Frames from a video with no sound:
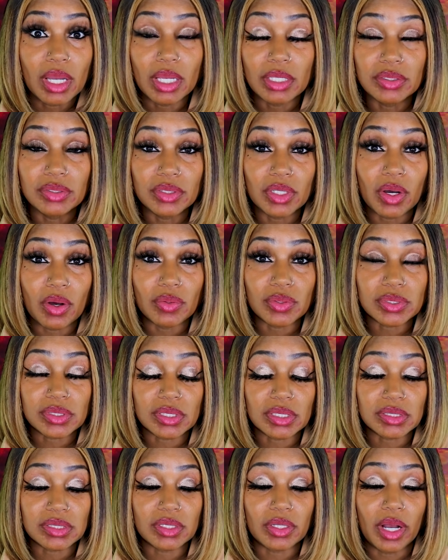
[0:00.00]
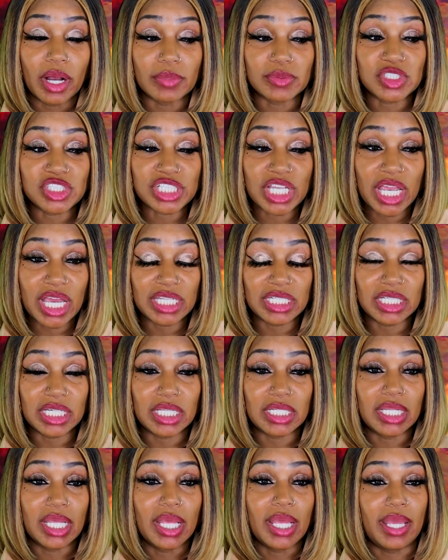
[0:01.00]
you know, sister
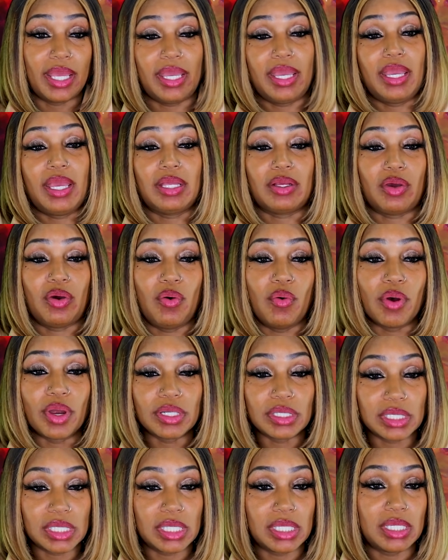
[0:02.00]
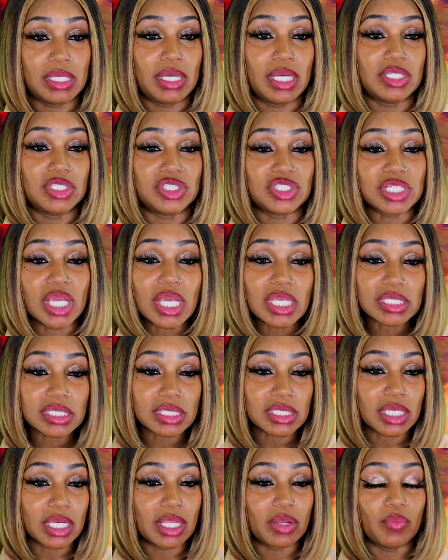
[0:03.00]
Shannon and Courtney and
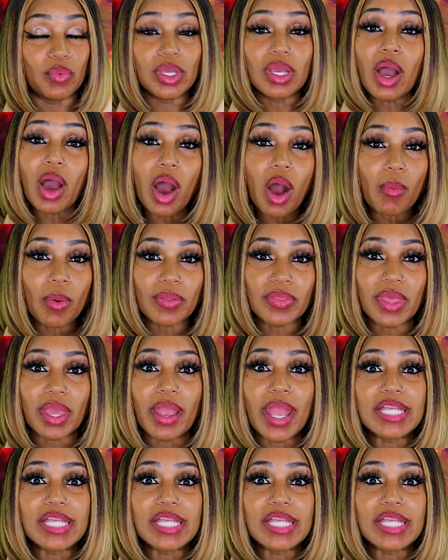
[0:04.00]
Jason, we all were there,